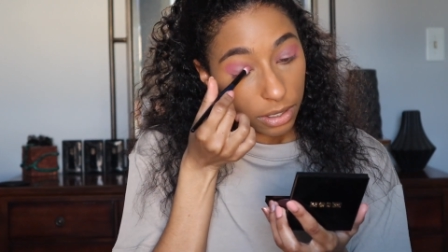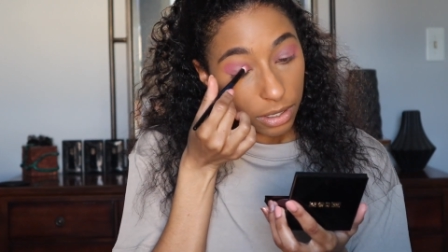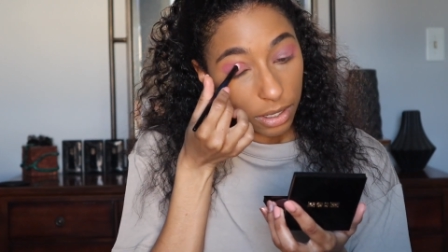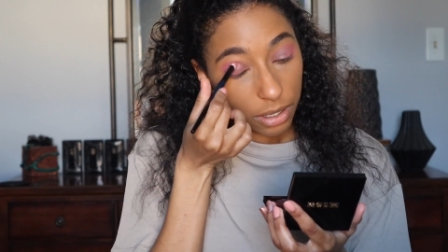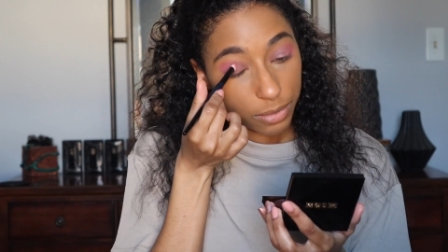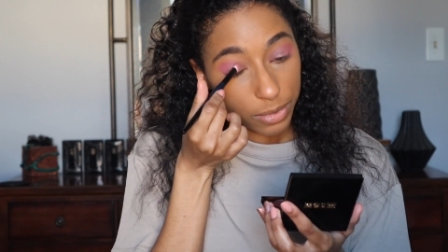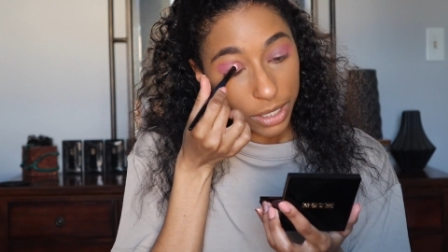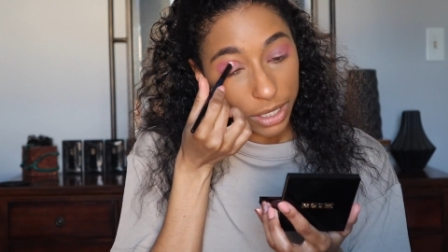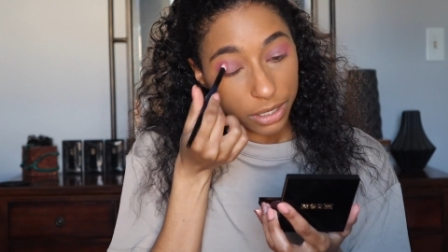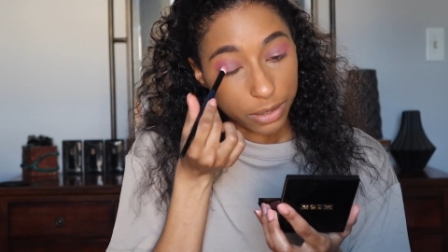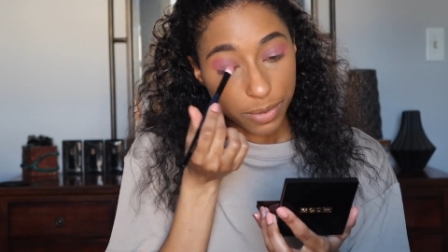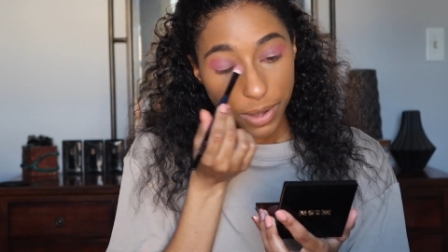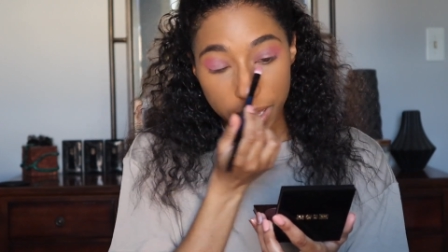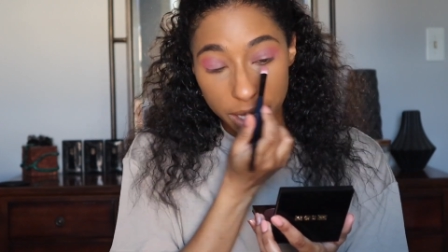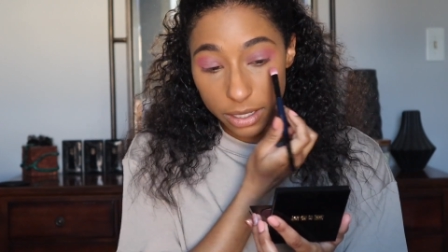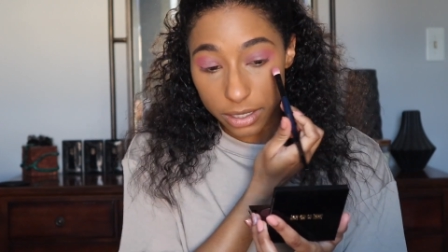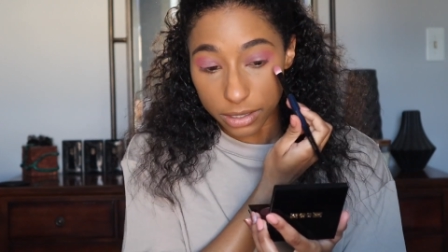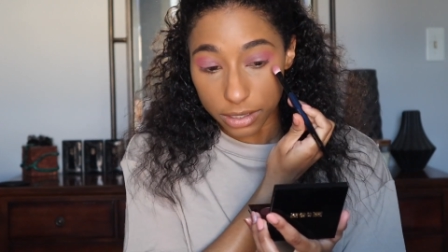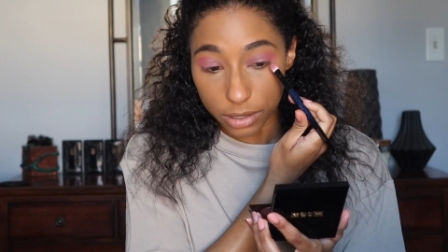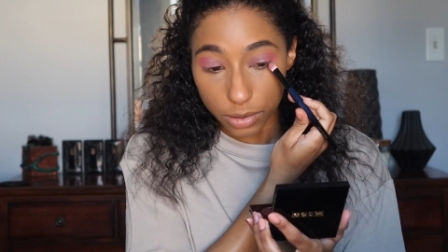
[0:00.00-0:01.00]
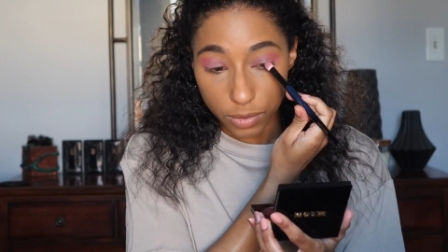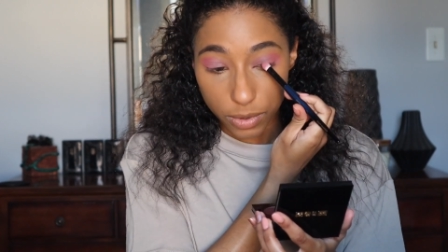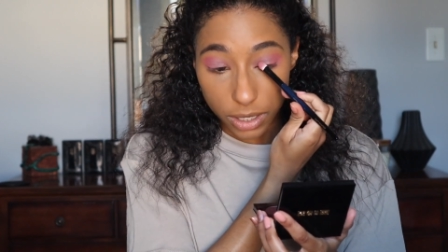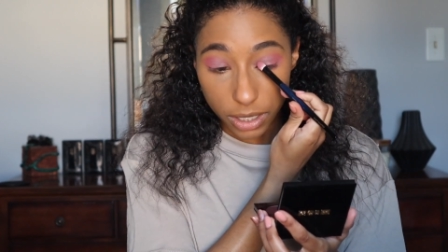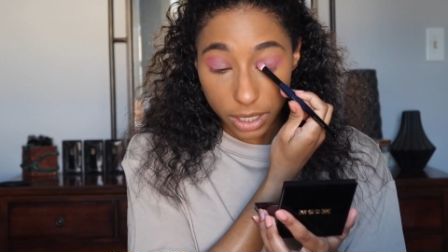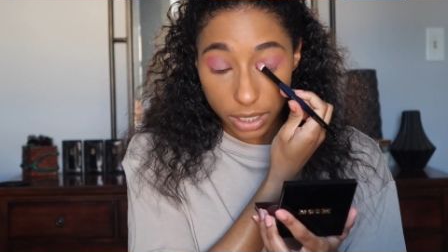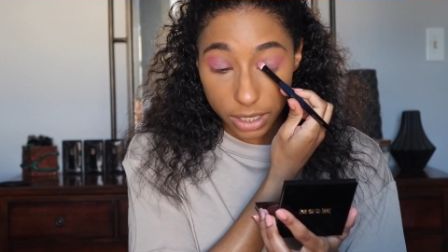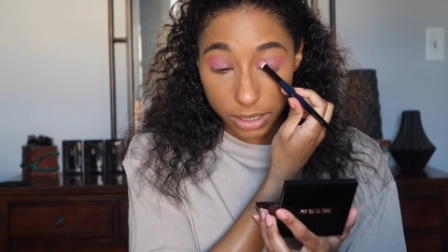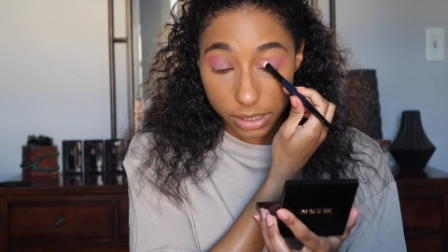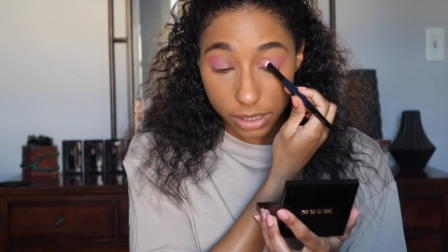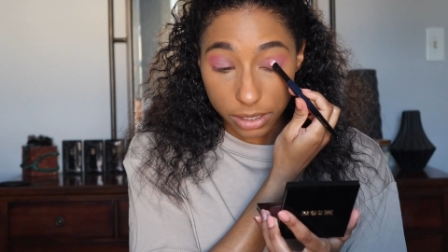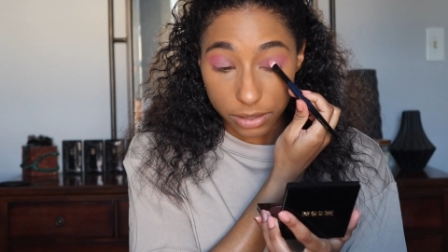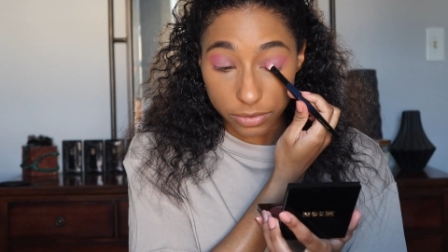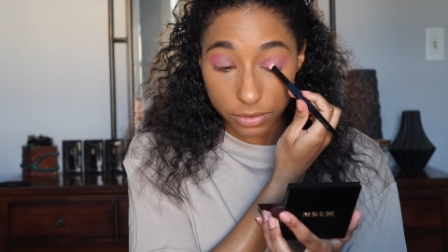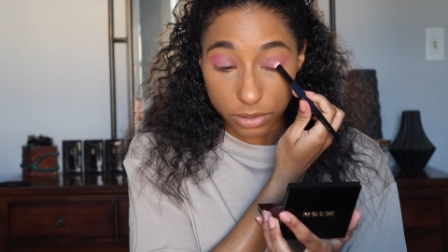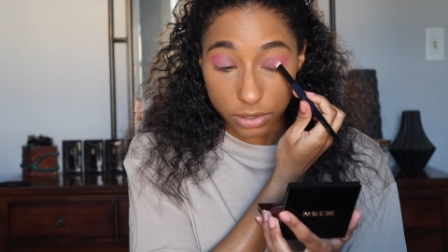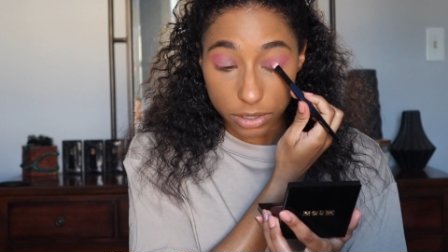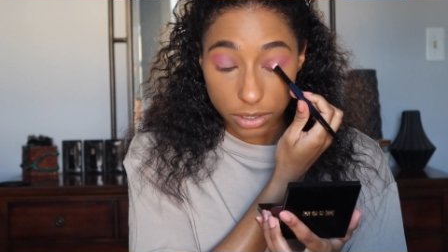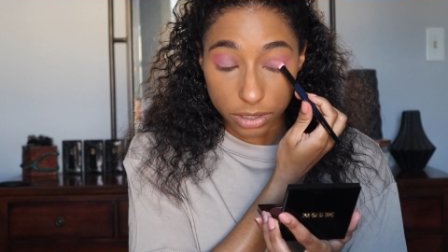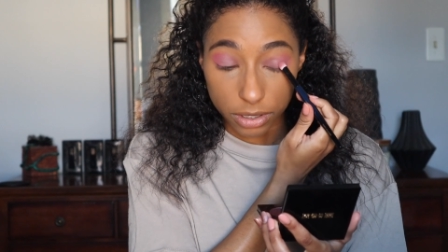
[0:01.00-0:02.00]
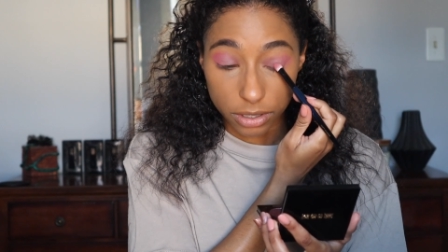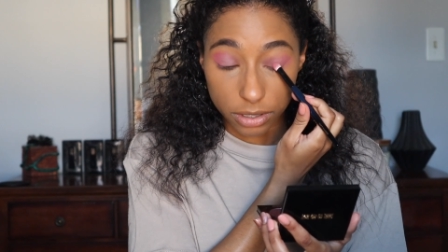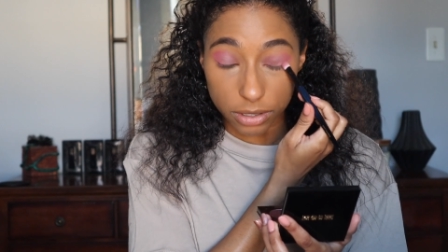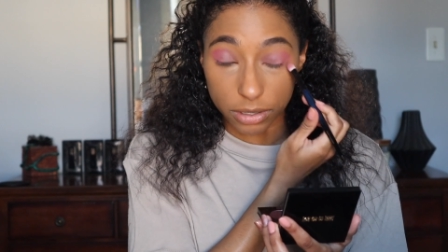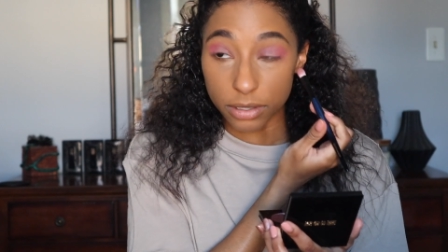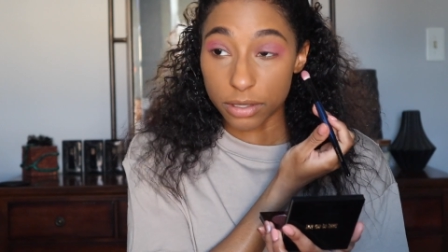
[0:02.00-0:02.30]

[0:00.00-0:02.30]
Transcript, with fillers: I mean, this product could still work, like I said, if you just